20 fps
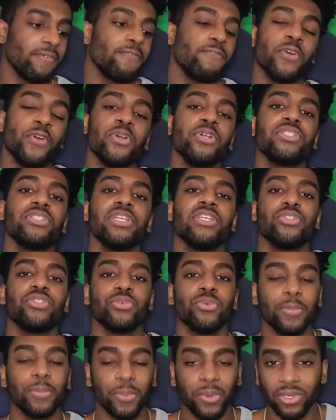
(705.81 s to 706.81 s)
1st in
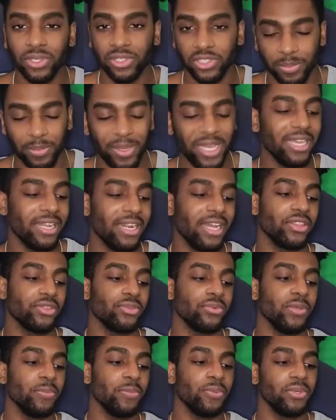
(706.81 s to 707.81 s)
3-pointers made at
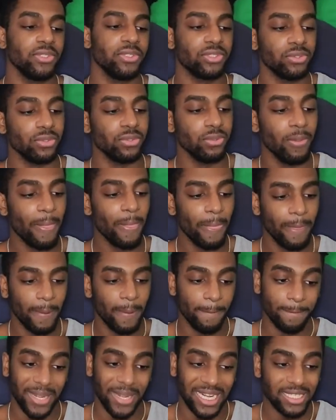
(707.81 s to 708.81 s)
3.2
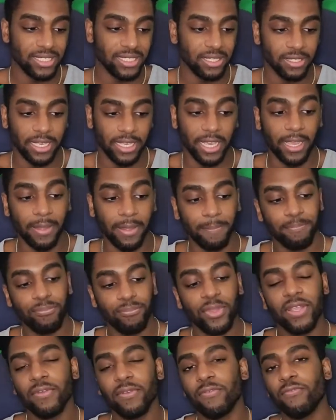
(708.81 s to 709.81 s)
makes a game,
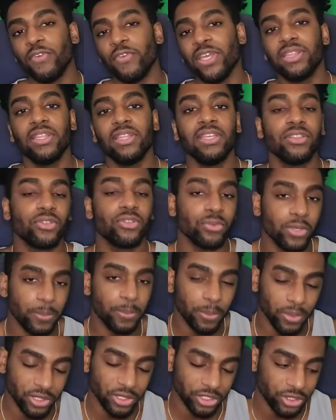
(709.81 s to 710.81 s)
5th in
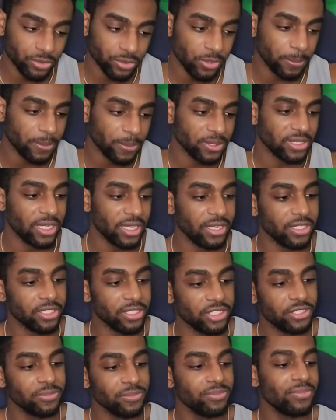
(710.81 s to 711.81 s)
3-point shooting
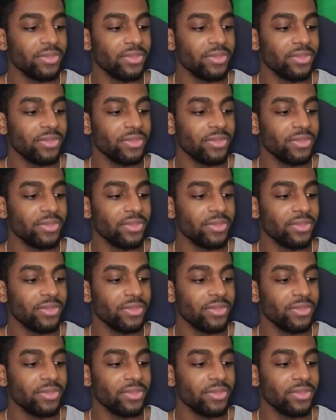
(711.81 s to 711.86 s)
percentage,